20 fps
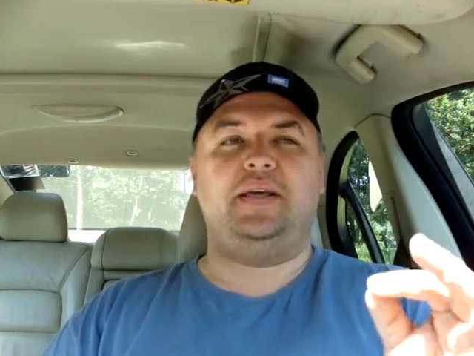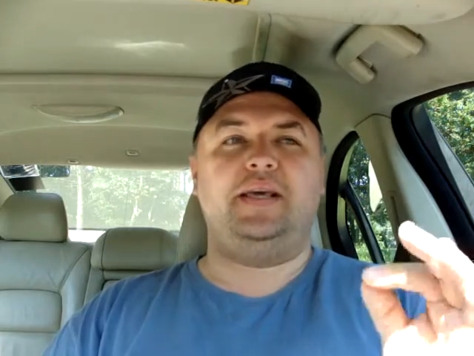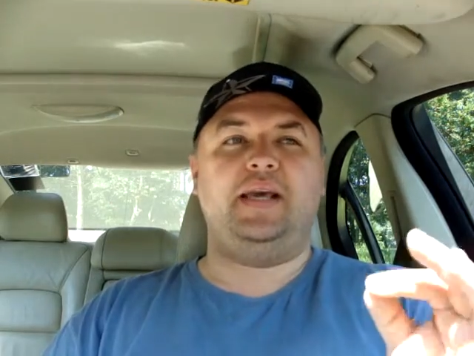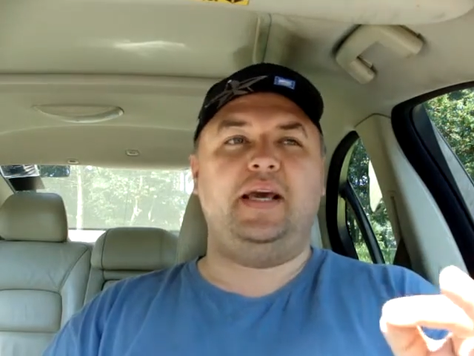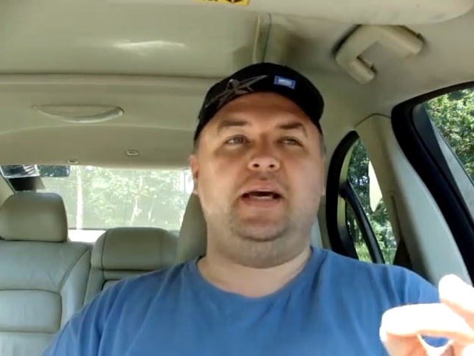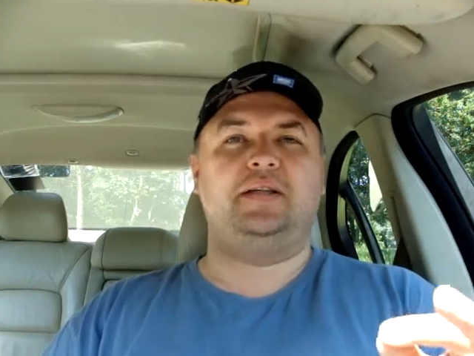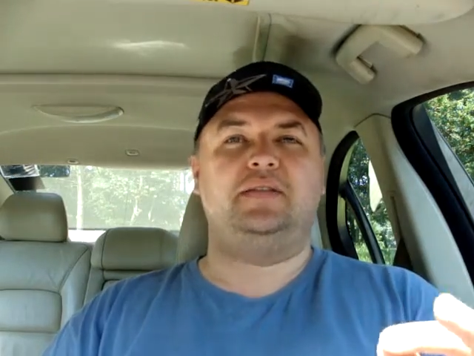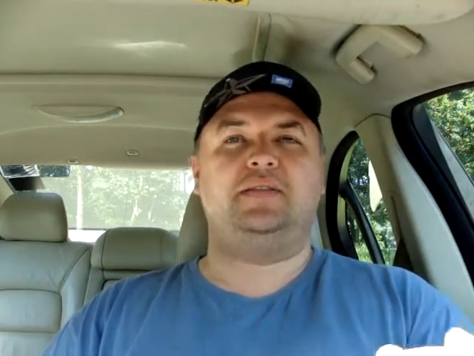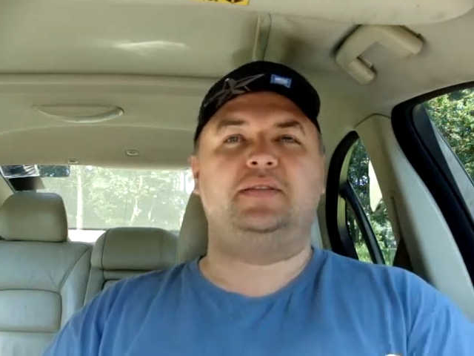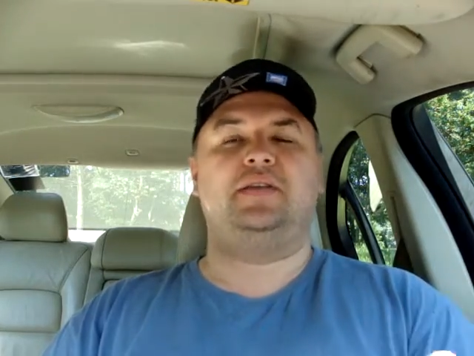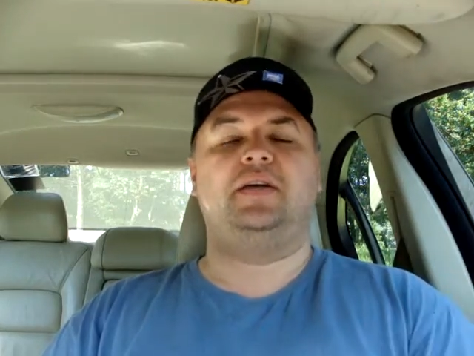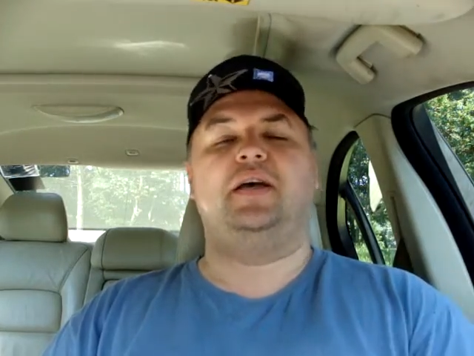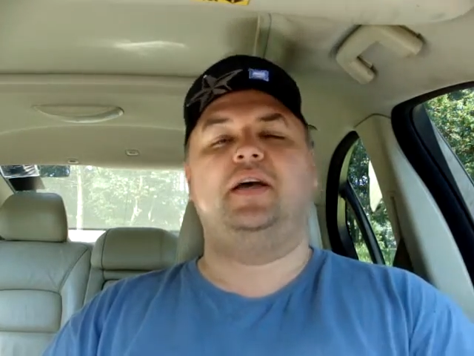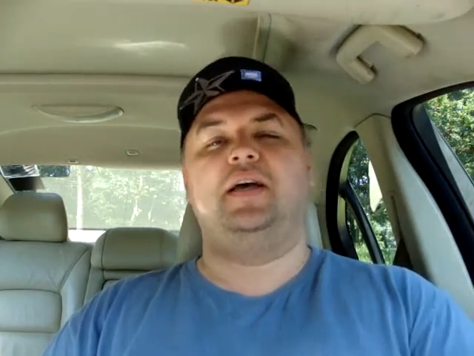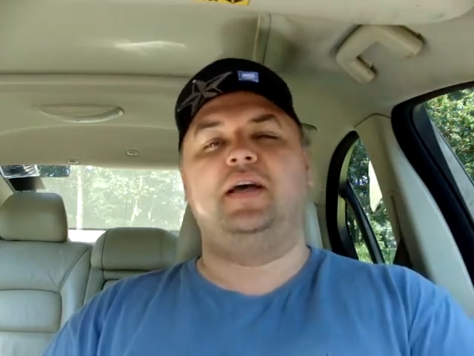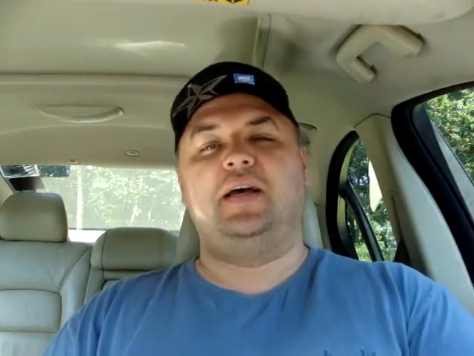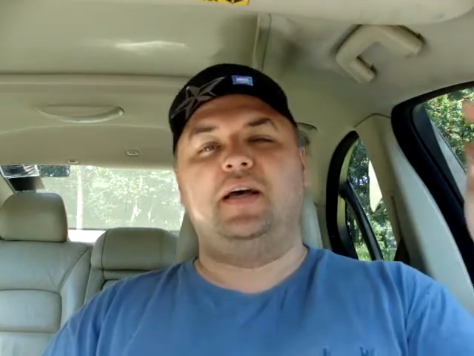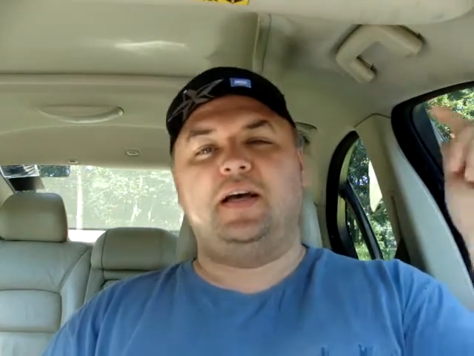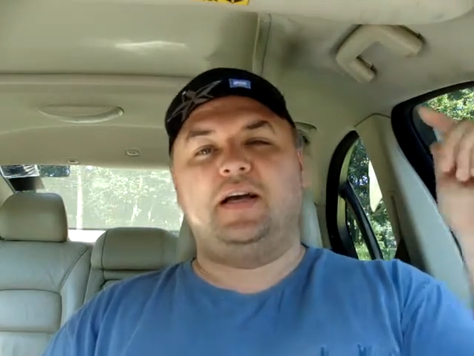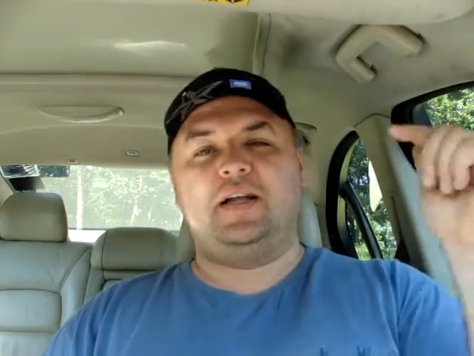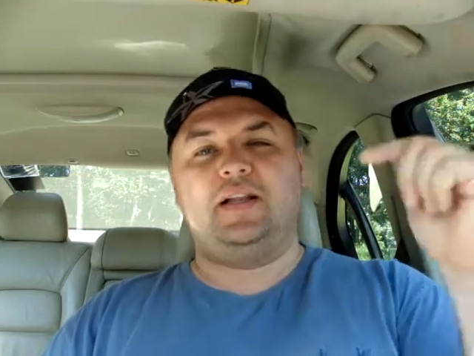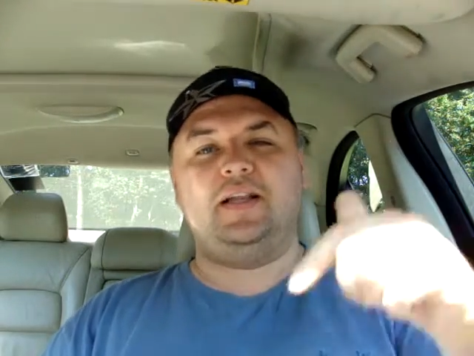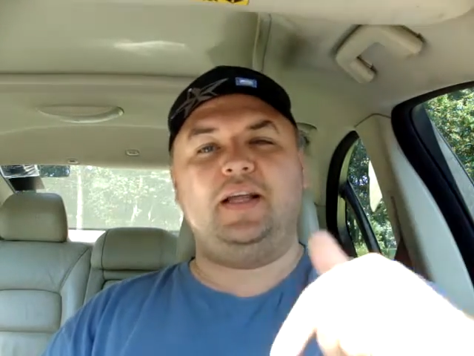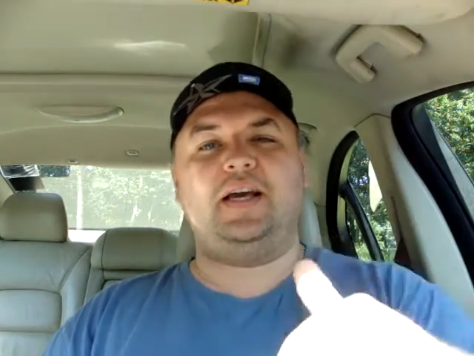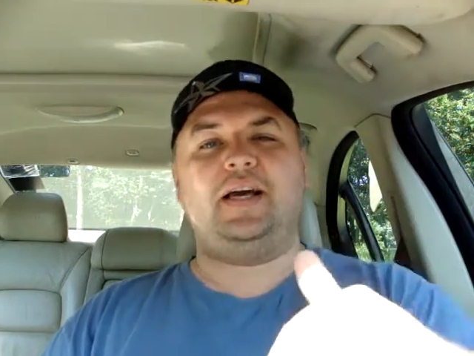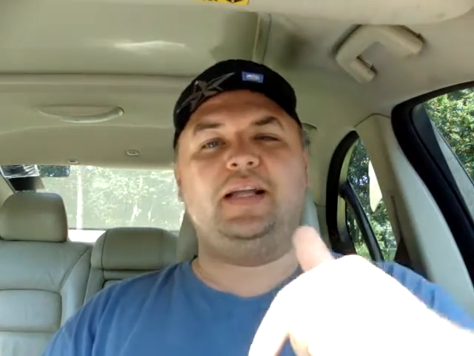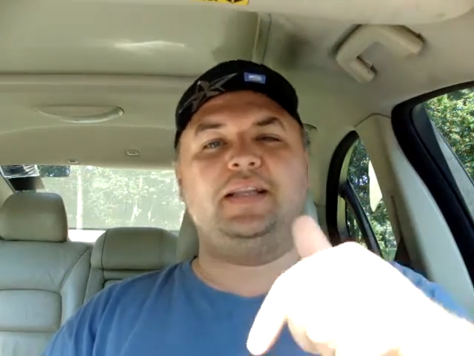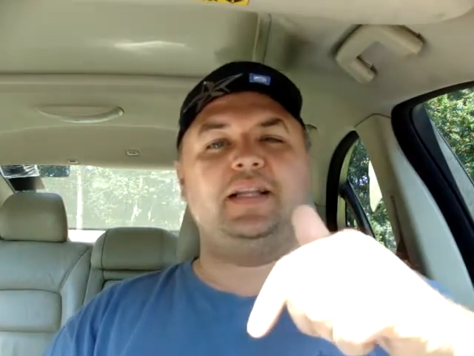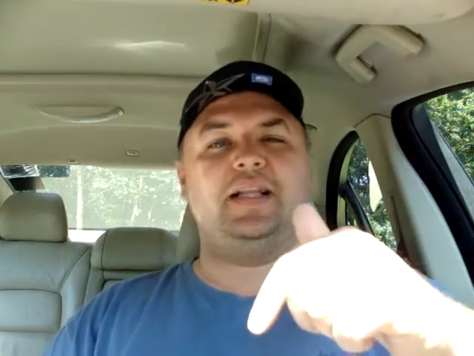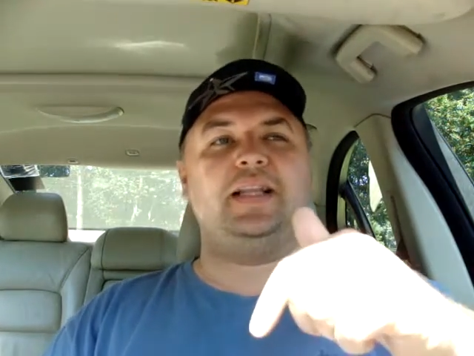yet,
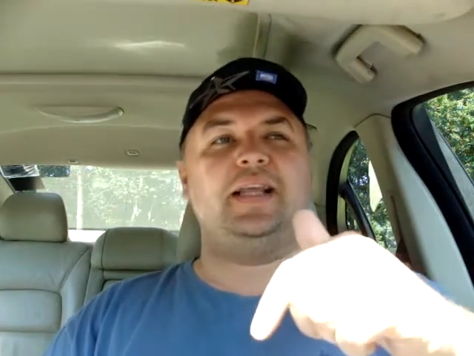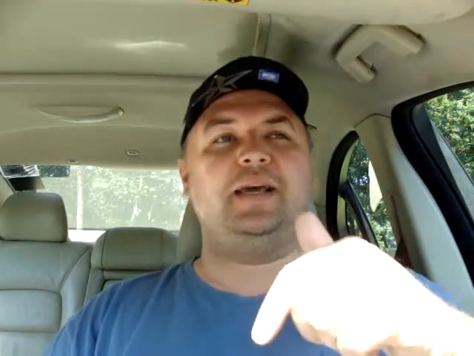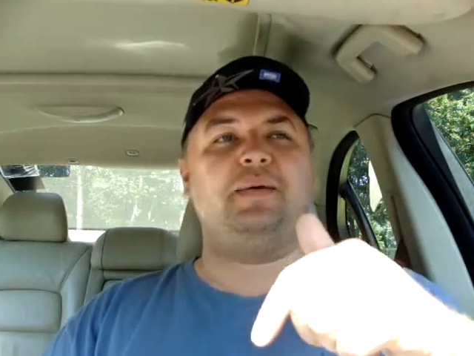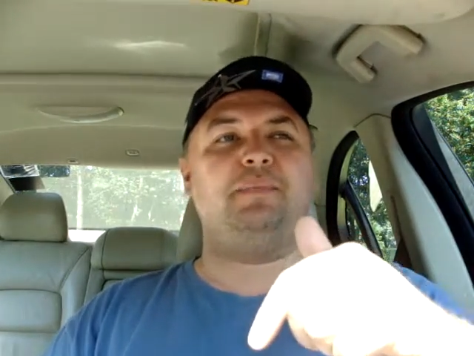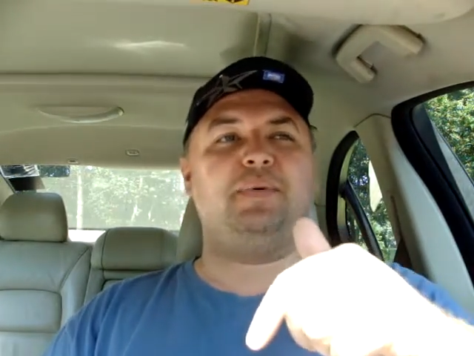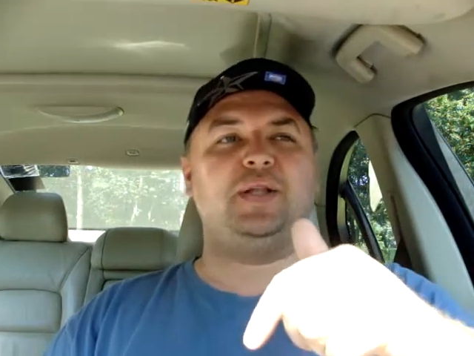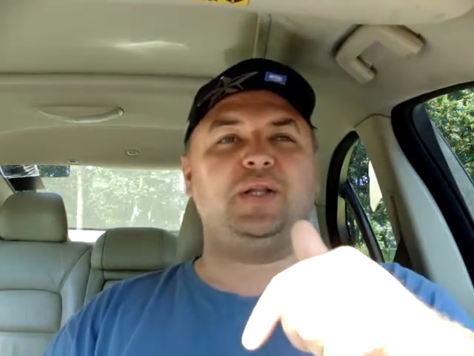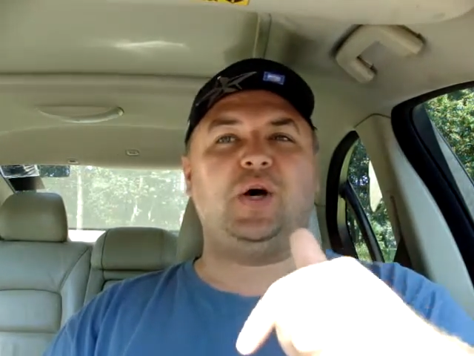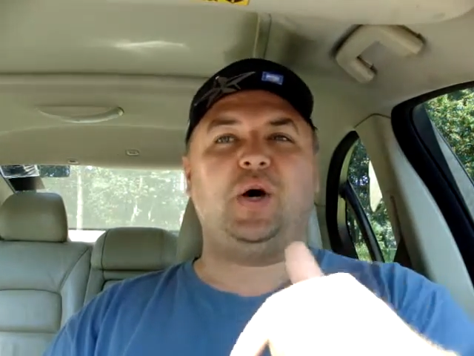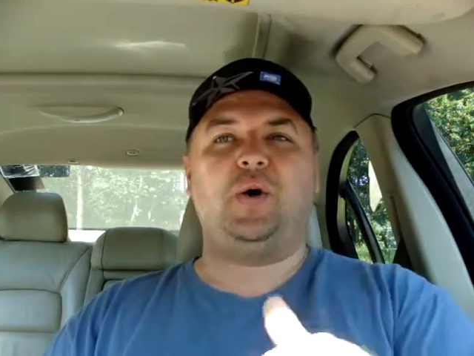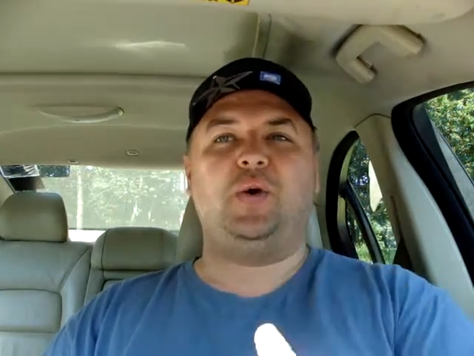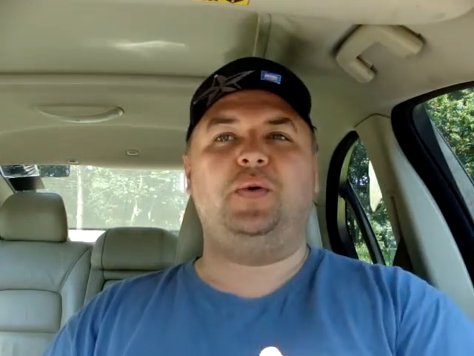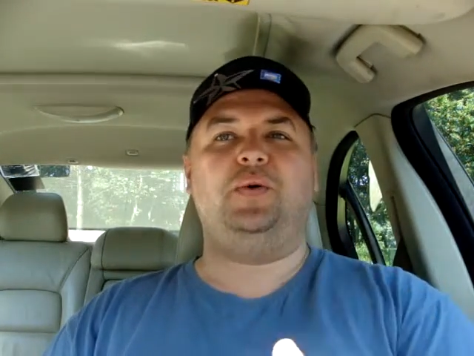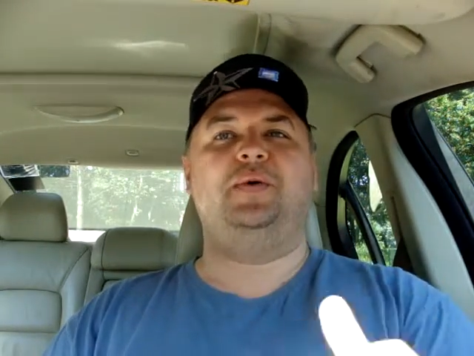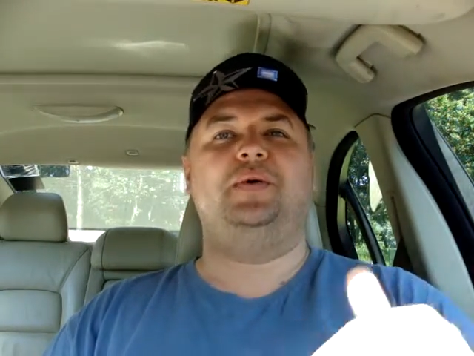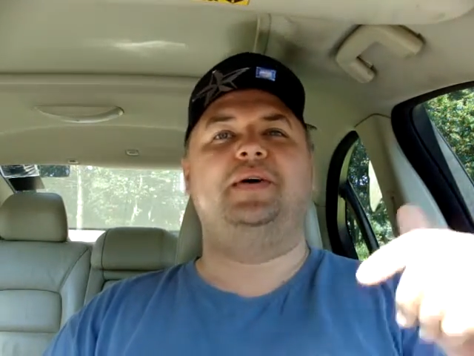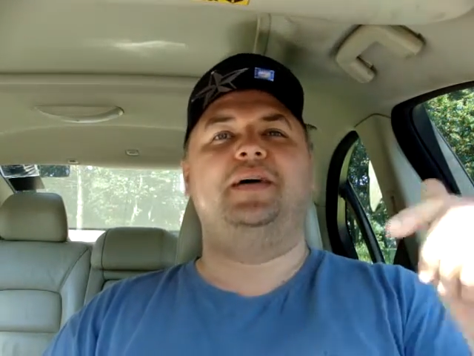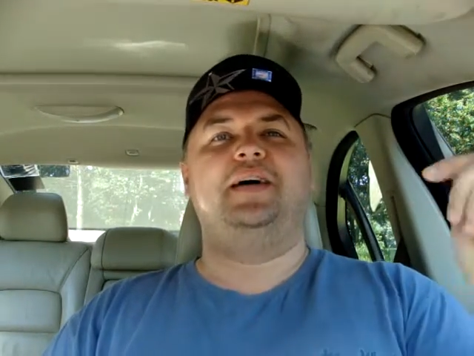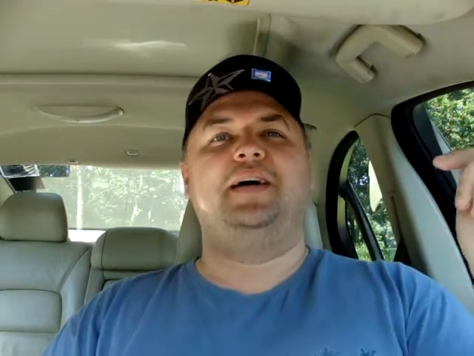click on the link below.